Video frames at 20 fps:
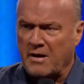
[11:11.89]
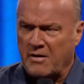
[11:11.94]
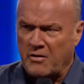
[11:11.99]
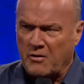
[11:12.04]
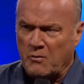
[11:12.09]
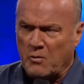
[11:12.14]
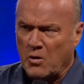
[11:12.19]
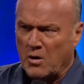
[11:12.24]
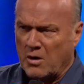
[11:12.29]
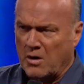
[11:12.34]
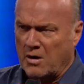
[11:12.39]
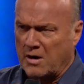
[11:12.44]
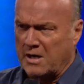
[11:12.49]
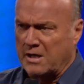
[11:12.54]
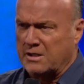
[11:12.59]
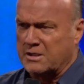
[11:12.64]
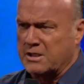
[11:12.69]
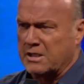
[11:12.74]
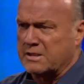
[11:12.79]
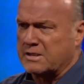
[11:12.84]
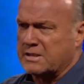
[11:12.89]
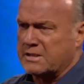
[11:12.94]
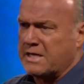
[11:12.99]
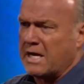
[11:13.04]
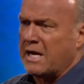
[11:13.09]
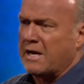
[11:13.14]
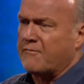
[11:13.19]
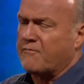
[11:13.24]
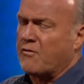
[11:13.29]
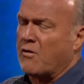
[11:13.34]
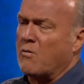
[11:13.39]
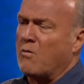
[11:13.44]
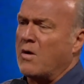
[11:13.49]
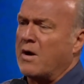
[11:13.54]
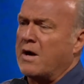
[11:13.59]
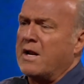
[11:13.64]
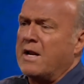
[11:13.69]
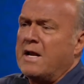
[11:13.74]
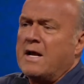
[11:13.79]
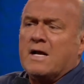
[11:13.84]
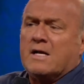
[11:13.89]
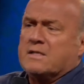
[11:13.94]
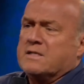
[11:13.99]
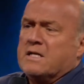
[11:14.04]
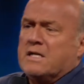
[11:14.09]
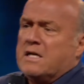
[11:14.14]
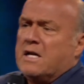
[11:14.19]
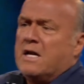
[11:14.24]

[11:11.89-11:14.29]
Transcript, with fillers: of the word and just see it for what it is.